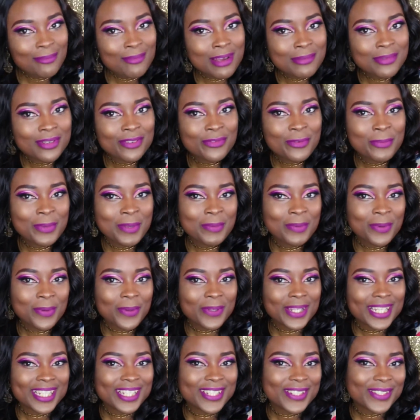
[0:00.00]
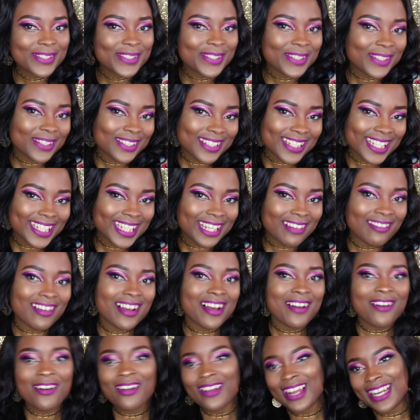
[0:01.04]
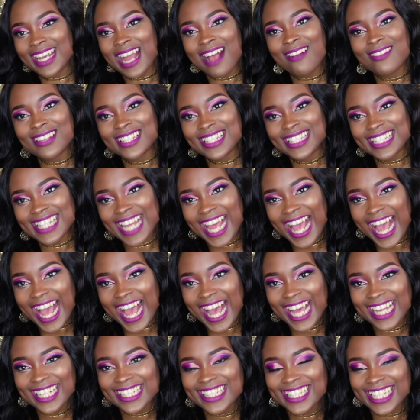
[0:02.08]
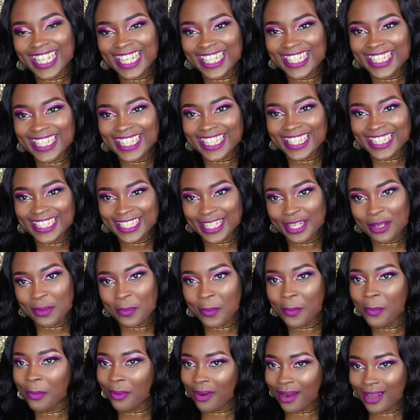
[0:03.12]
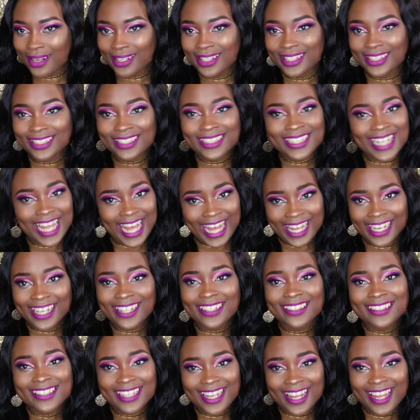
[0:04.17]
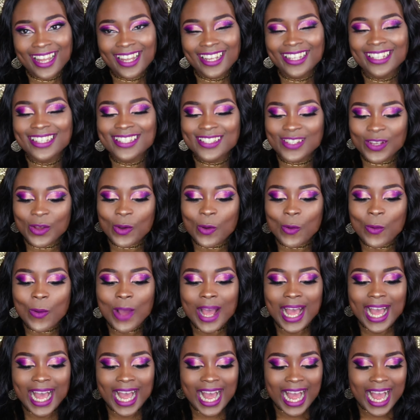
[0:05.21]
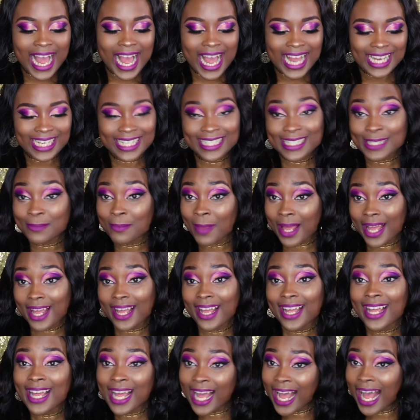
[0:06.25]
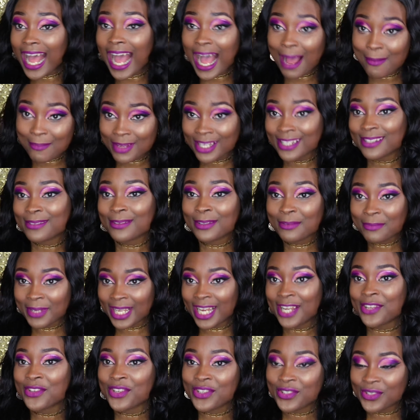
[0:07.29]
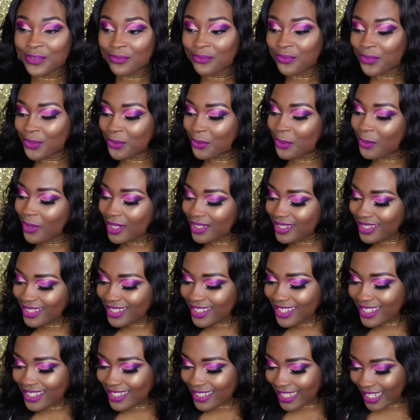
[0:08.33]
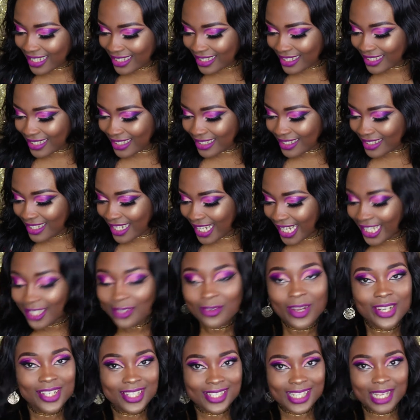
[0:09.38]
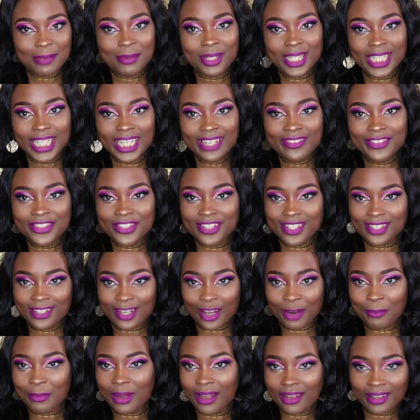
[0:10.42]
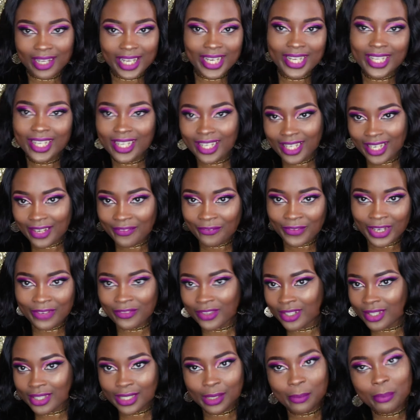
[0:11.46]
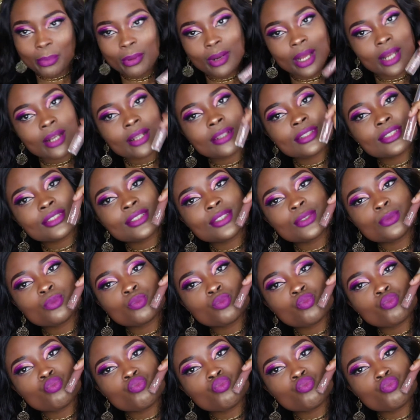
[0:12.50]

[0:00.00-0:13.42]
My beautiful people, it's your girl Tekevwe. Oh, and I was tagged in the lip product addict tag, so it's gonna be answering some few questions. It's 8 questions, I believe, just talking about like favorite lip products.